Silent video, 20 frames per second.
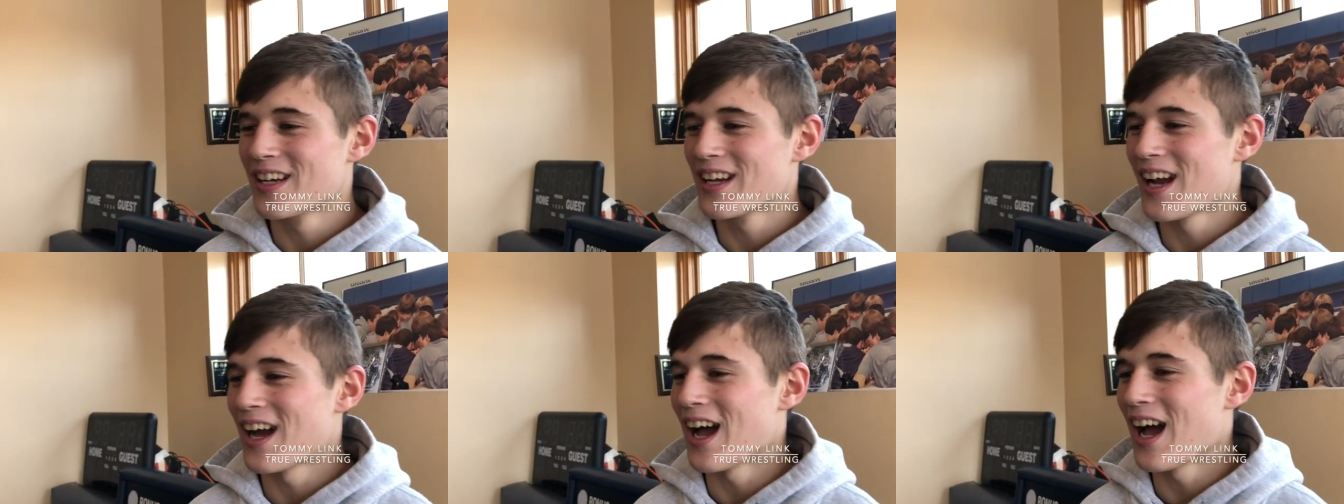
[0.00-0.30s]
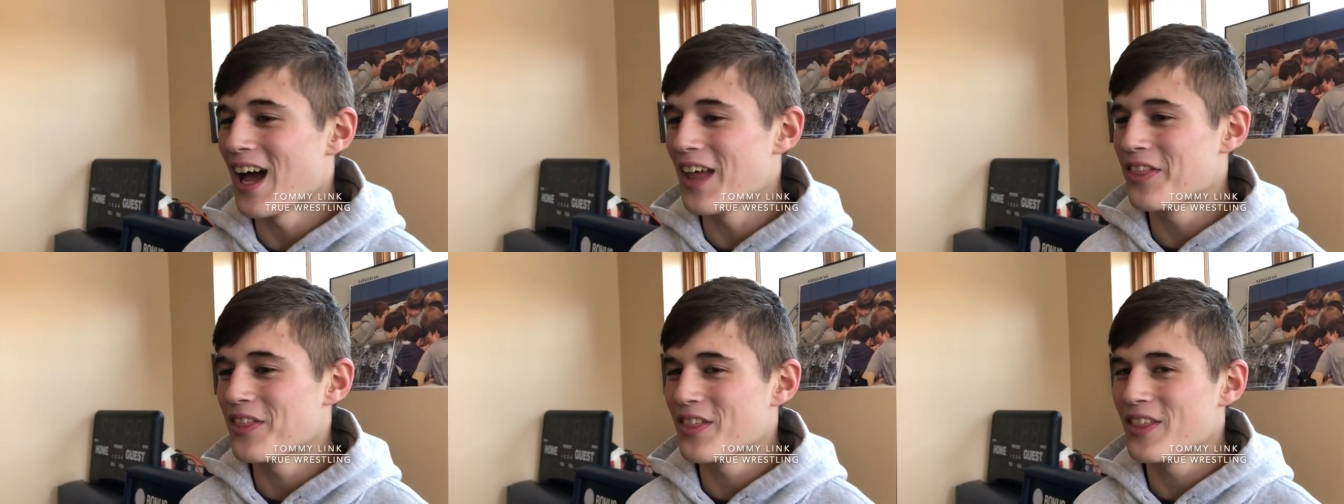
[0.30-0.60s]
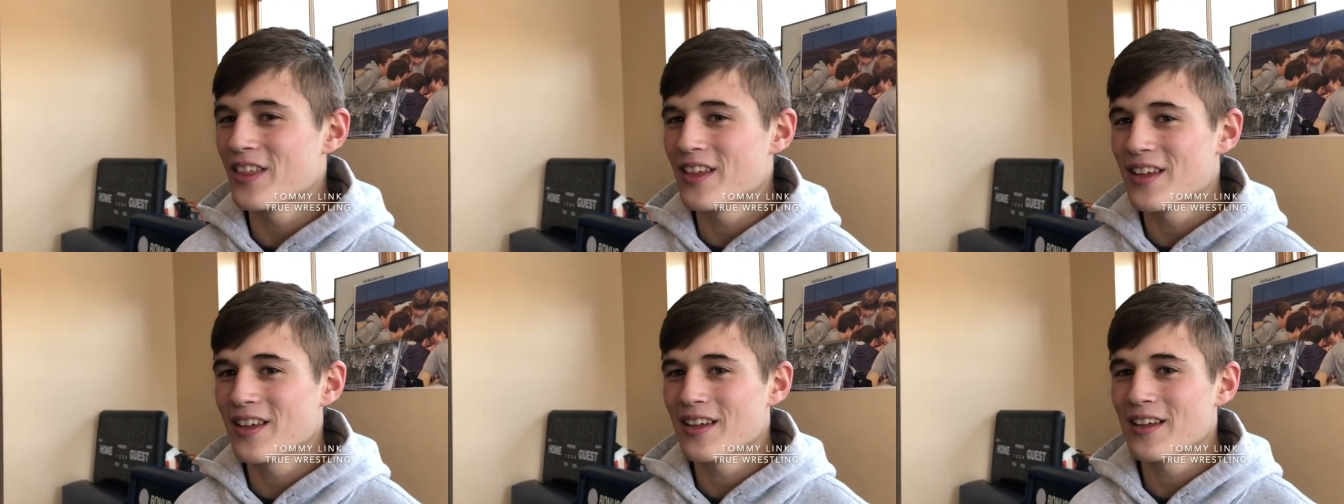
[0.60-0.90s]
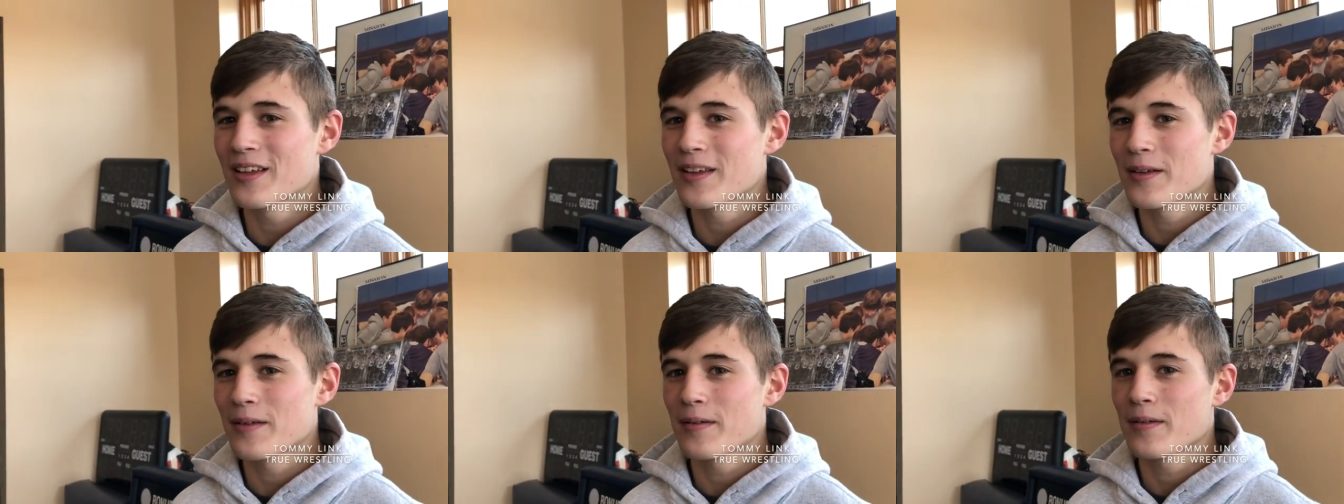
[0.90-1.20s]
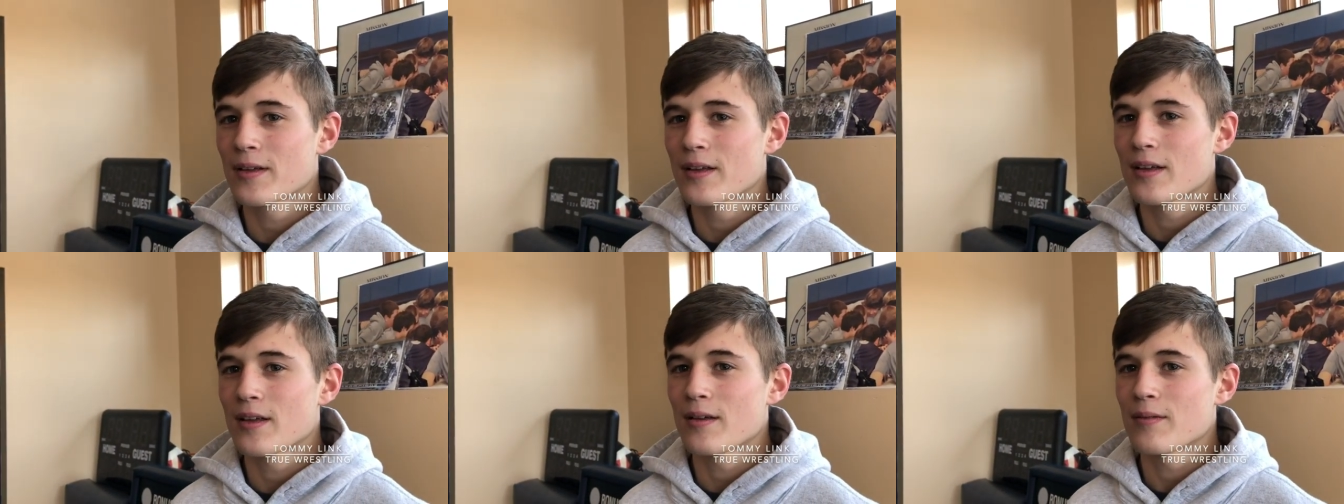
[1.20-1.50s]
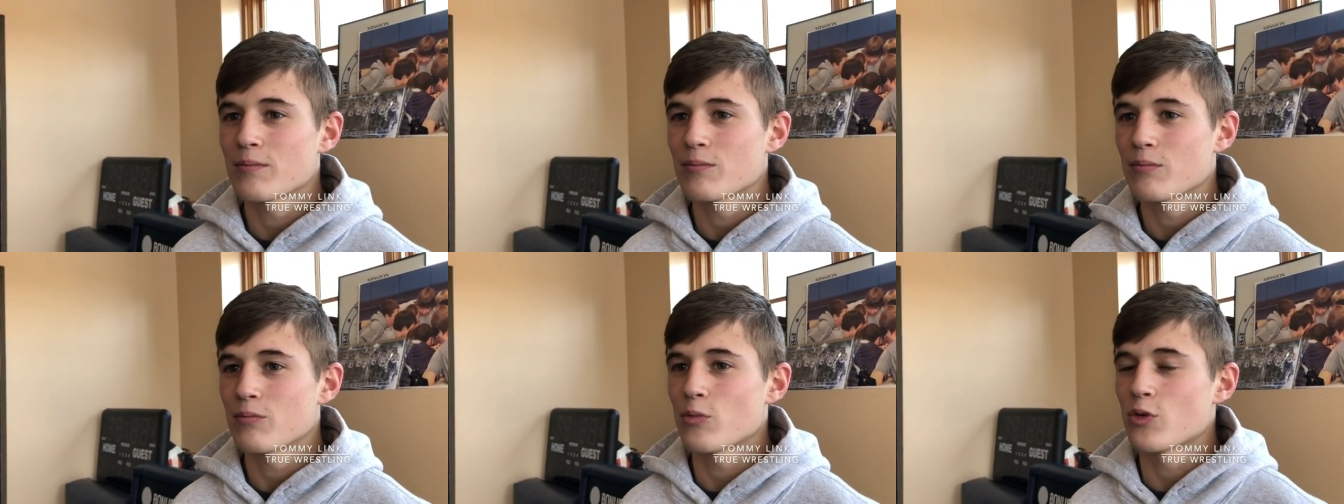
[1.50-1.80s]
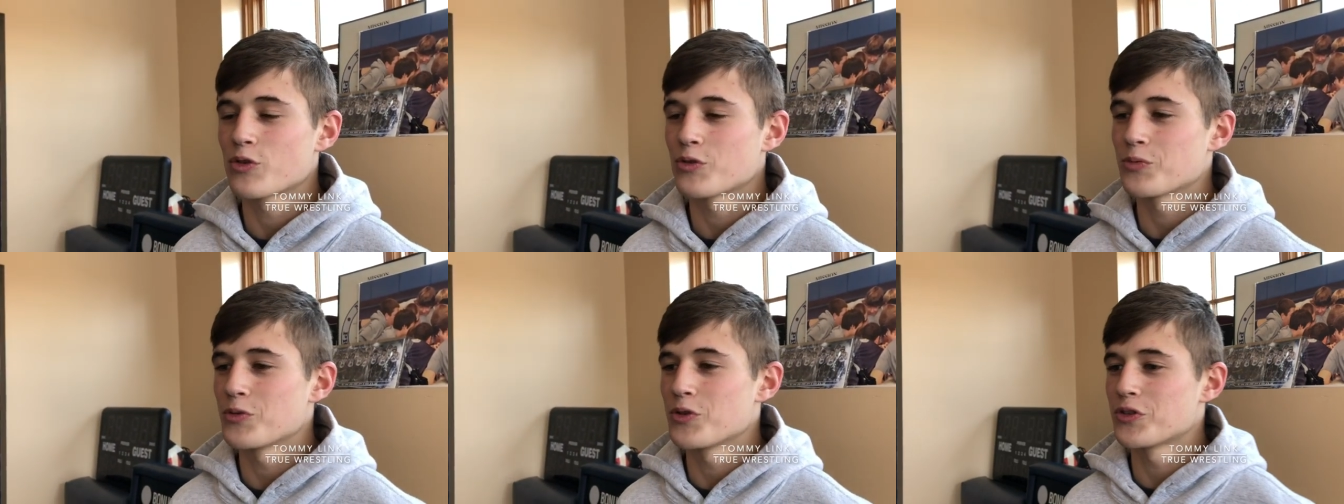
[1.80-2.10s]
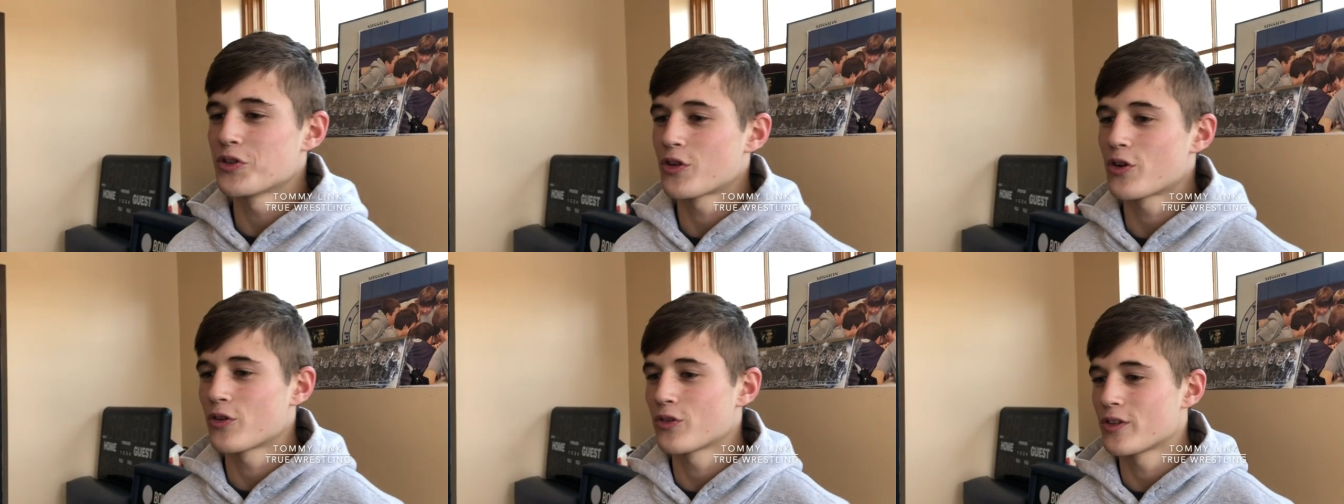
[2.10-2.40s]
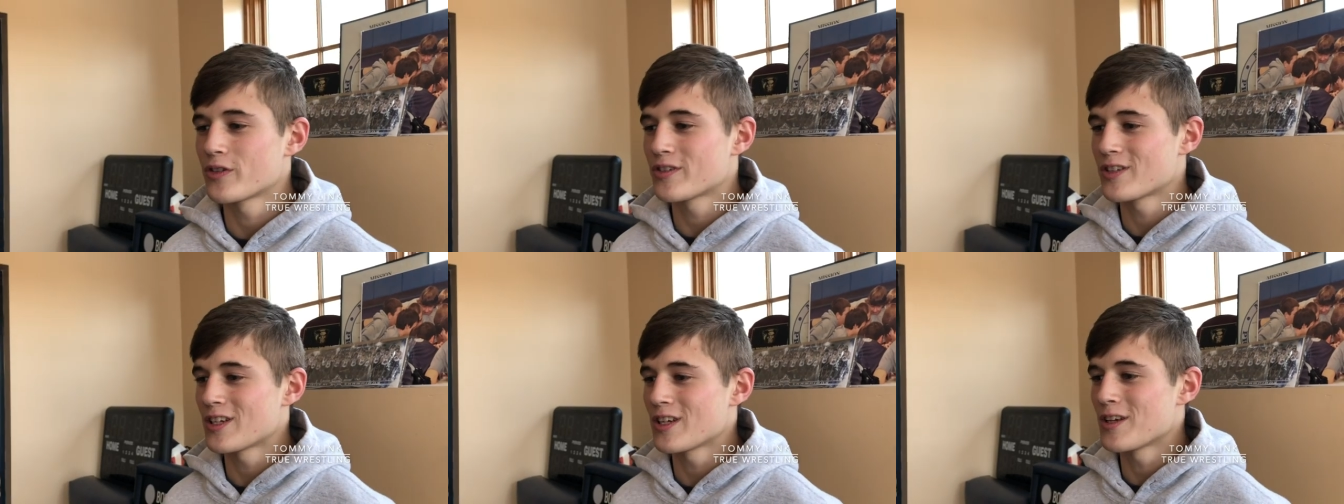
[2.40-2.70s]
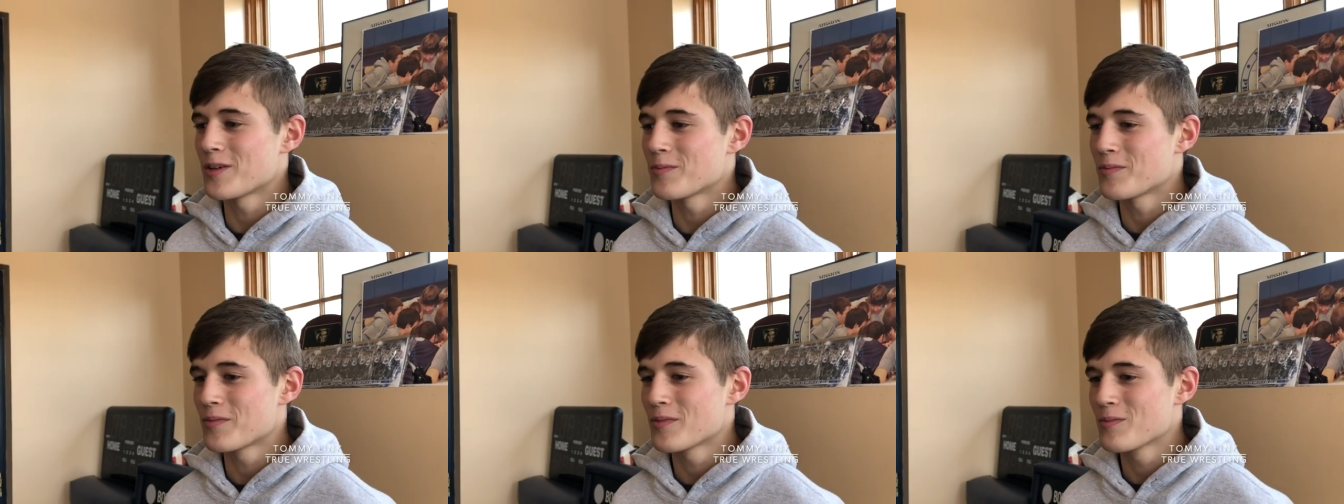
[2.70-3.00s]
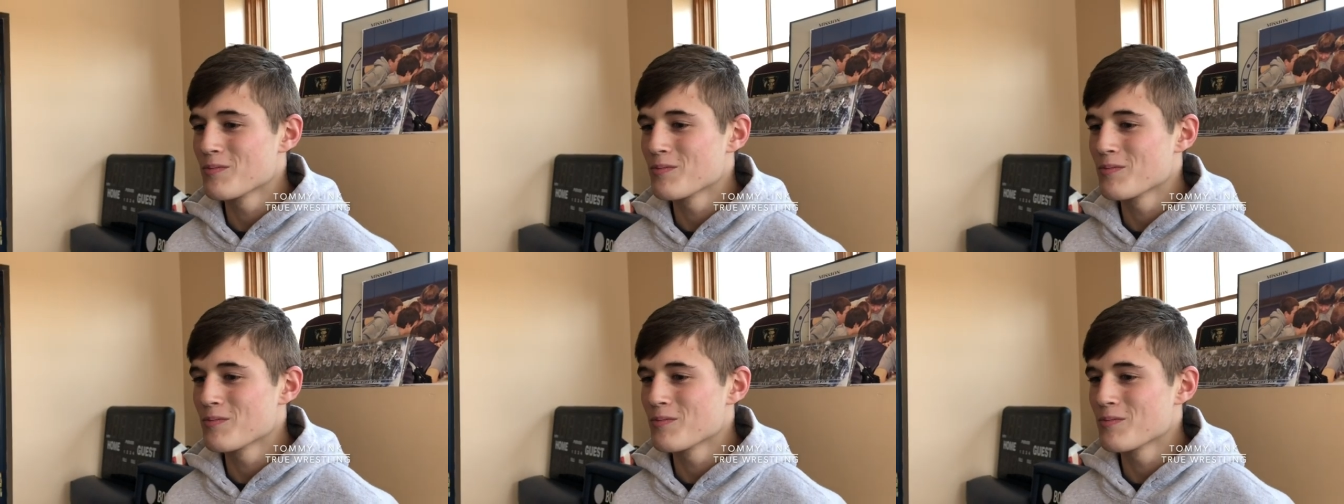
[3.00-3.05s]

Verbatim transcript: Who's got the I, worst music on the team? Worst music on the team.